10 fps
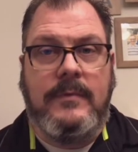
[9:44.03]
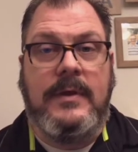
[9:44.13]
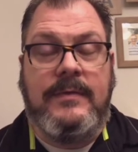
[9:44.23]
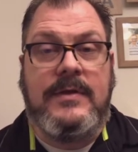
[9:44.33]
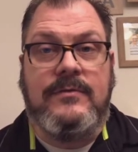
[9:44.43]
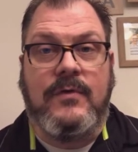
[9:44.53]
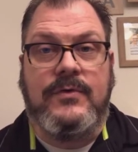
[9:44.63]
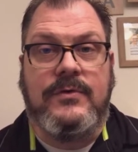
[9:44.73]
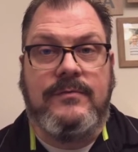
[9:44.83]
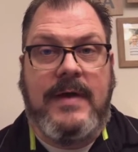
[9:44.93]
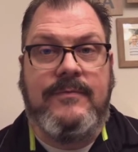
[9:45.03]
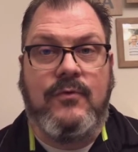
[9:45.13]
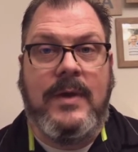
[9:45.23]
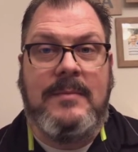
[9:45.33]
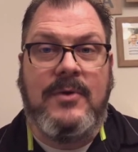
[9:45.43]
these verses 5
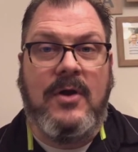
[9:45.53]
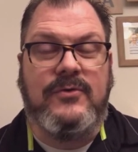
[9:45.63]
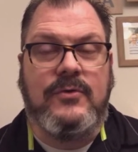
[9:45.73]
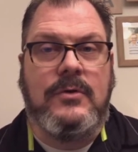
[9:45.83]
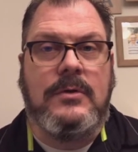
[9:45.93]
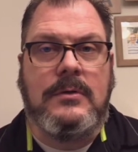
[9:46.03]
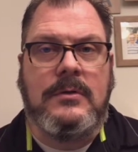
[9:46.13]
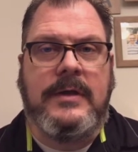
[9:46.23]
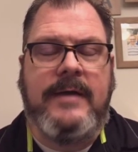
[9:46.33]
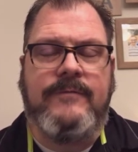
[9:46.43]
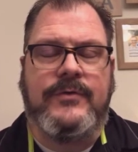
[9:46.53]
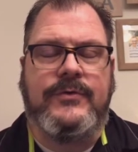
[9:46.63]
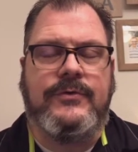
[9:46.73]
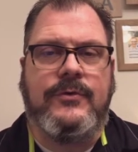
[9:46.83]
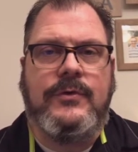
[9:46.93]
through 8, but also you can look at
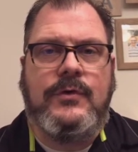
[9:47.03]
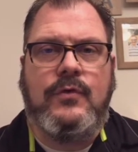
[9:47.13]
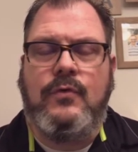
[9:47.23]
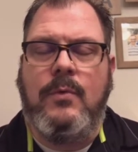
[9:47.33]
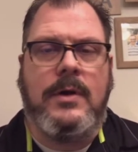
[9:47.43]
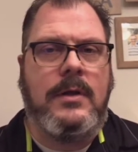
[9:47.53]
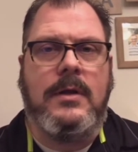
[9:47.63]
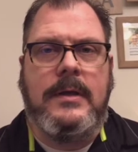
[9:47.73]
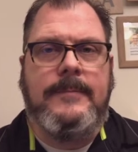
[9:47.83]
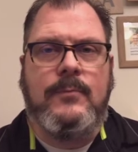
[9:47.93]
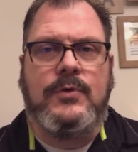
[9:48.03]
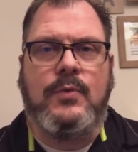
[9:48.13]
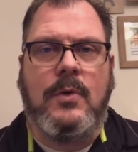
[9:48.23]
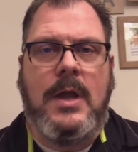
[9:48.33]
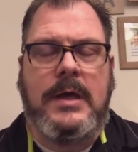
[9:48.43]
verses 13 to 20, which
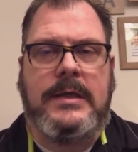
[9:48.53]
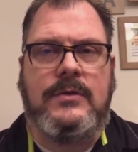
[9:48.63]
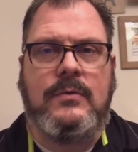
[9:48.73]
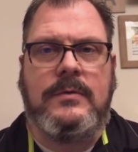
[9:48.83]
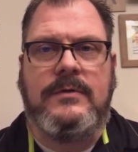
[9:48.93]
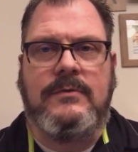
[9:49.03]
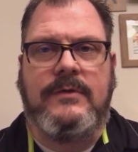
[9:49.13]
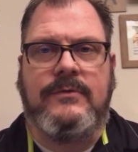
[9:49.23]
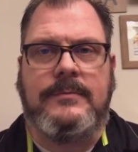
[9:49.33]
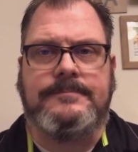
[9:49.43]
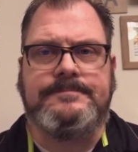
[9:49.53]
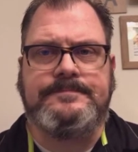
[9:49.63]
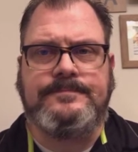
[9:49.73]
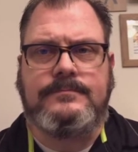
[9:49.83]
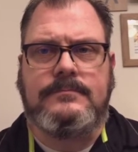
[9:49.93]
we'll not get to in this lesson.
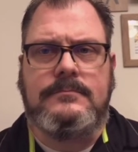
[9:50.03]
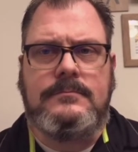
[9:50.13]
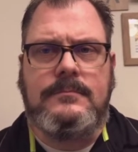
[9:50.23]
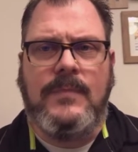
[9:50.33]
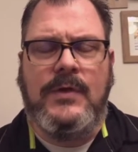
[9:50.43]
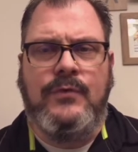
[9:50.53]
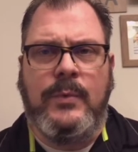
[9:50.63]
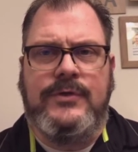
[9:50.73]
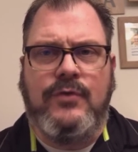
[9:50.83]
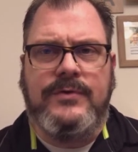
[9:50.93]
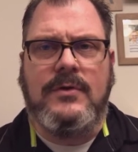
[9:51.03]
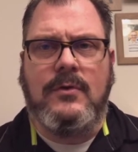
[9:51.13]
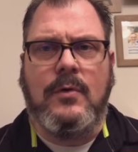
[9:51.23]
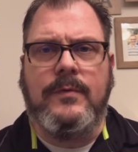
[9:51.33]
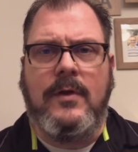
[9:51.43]
So we trust in the
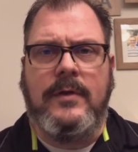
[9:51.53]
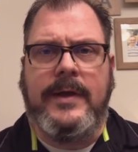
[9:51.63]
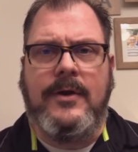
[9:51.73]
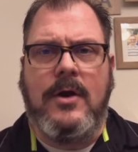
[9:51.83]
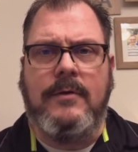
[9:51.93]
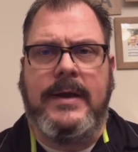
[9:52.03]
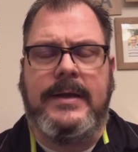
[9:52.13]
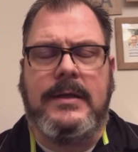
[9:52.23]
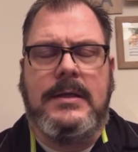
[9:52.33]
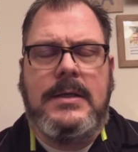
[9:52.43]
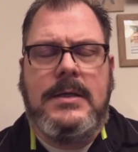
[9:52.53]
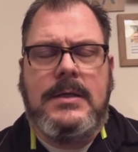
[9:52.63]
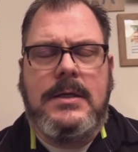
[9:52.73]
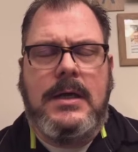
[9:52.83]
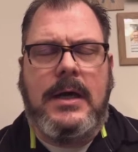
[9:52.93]
Lord with all thine heart, right?
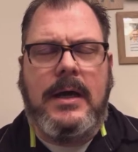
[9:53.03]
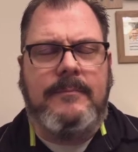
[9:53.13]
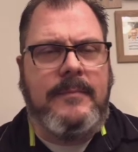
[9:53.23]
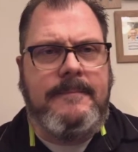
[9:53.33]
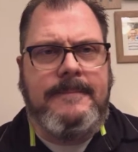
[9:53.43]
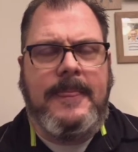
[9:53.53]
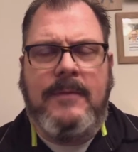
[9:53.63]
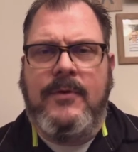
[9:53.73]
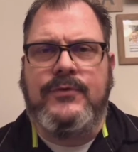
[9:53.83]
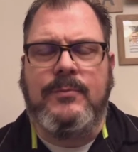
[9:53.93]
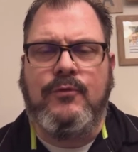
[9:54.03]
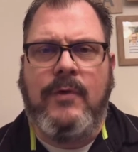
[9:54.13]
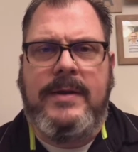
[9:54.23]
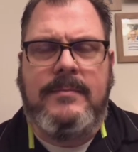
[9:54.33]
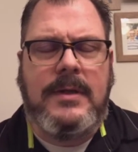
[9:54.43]
There's some
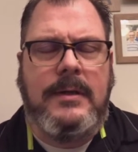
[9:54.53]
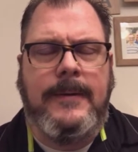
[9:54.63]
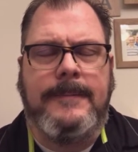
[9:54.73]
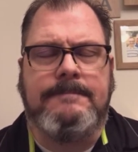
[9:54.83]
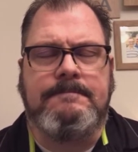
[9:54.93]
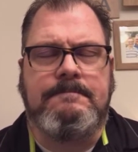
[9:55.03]
great, what